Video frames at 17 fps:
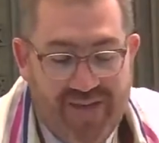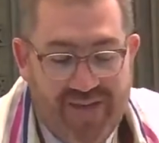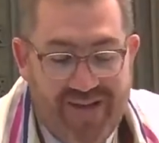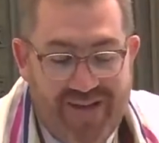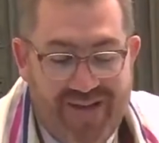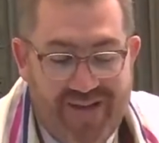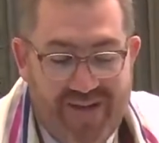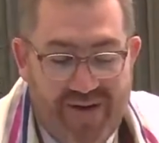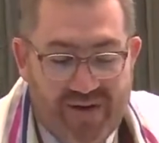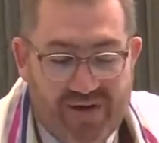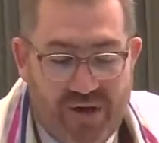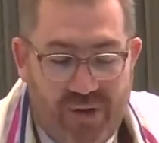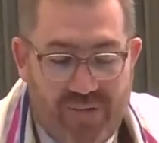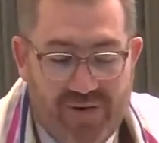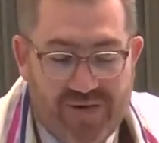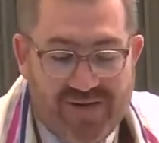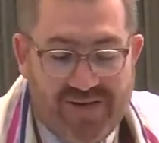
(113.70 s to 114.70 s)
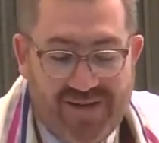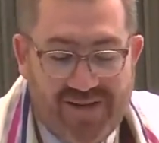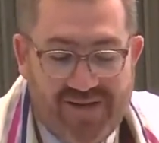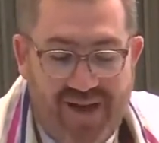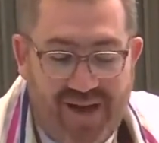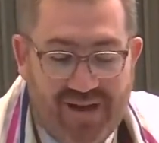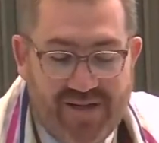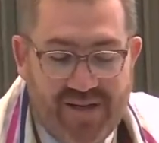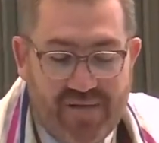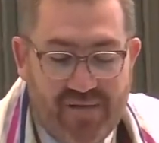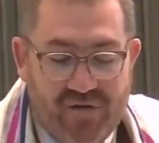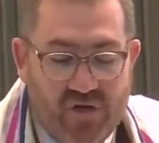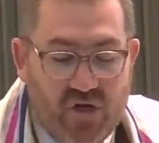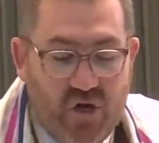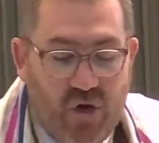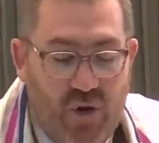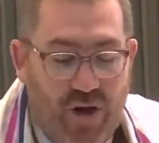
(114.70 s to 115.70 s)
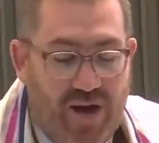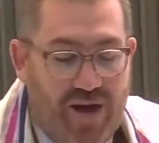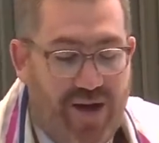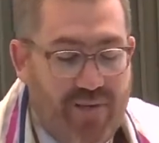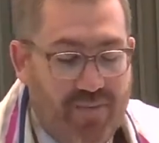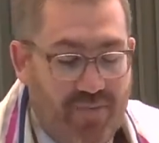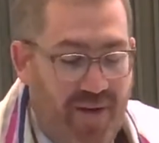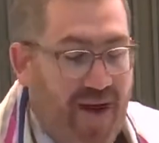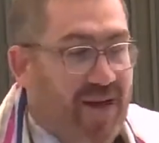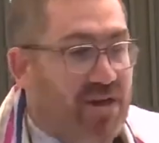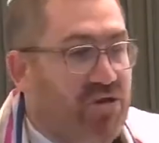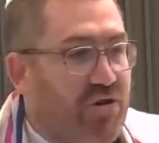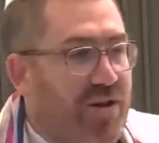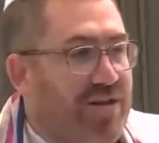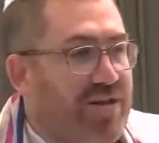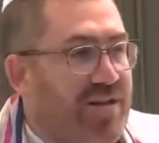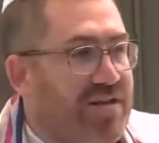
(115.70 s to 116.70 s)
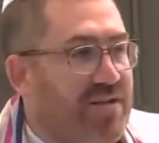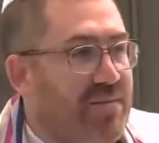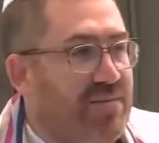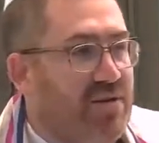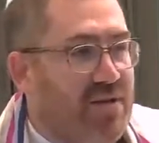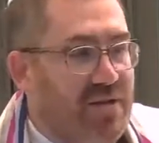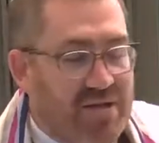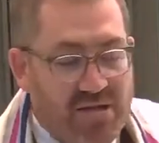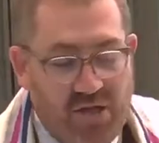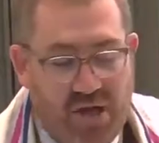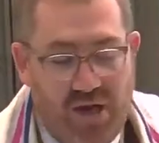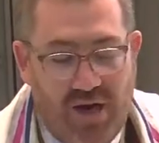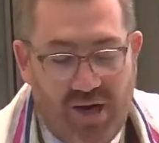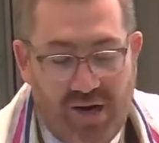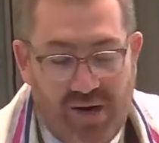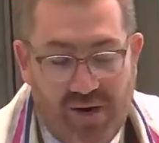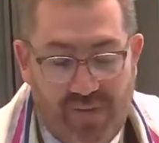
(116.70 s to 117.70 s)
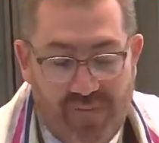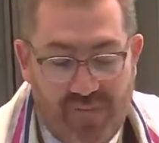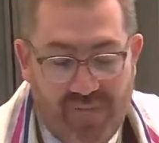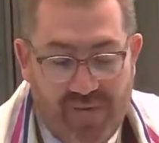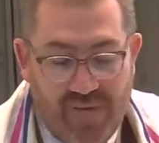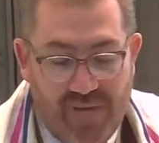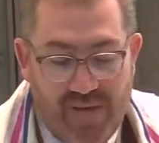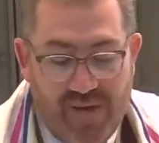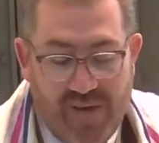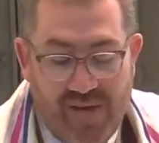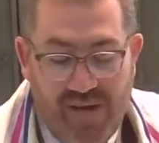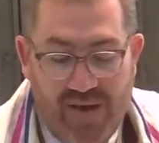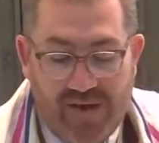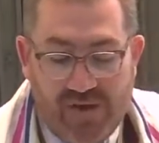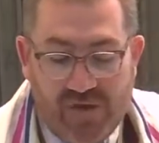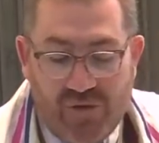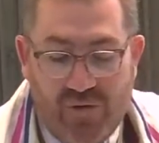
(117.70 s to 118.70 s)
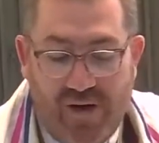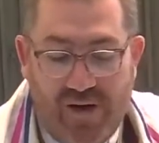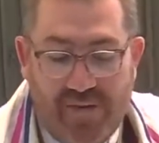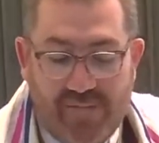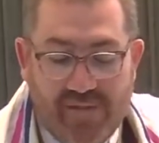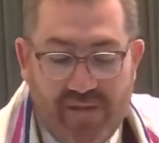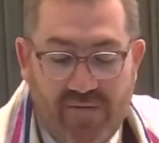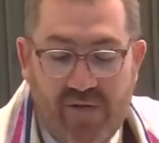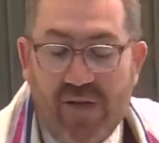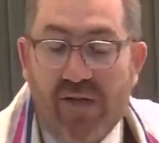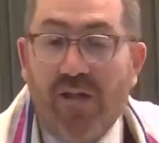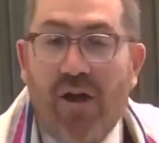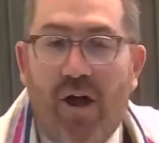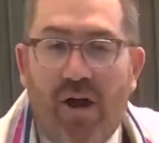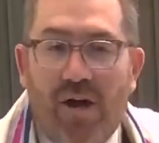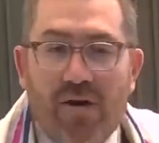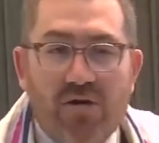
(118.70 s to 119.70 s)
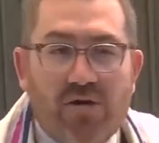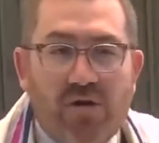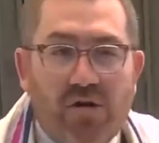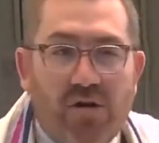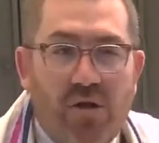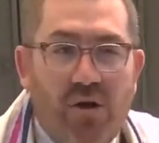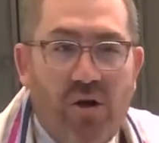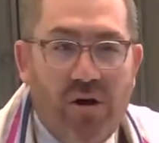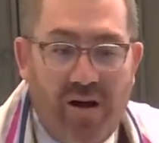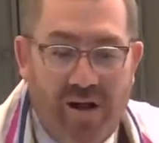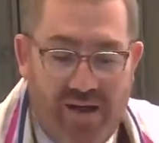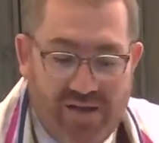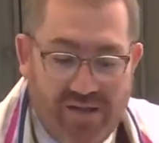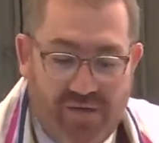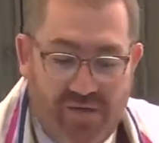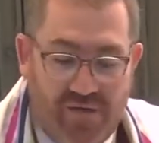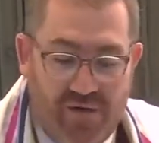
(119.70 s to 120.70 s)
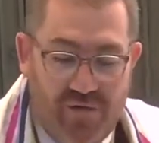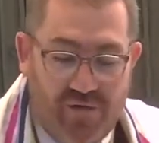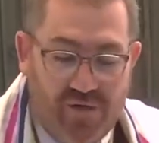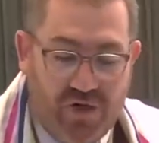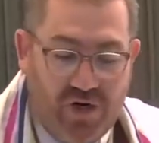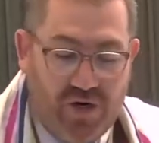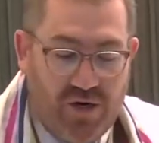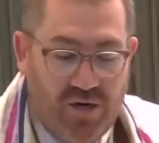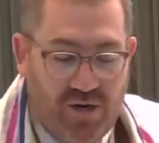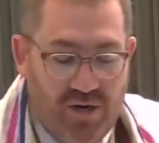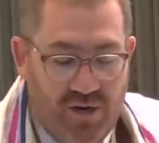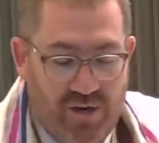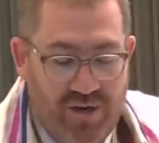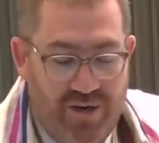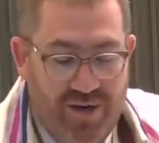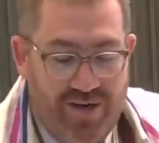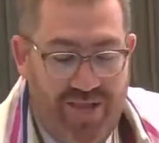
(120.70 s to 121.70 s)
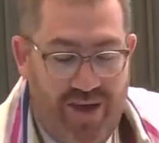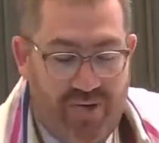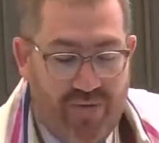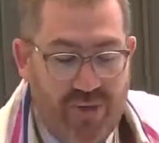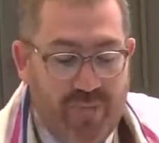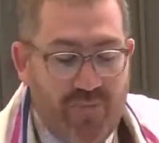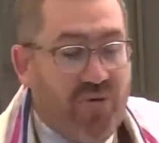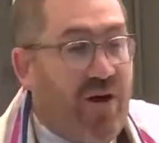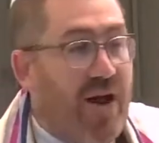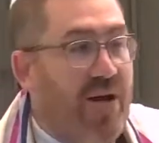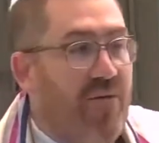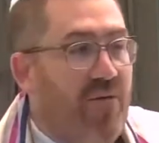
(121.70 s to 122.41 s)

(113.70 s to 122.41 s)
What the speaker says: There's almost a sense of joy and patriotism to the song. It dreams of a large, glorious future that we pray will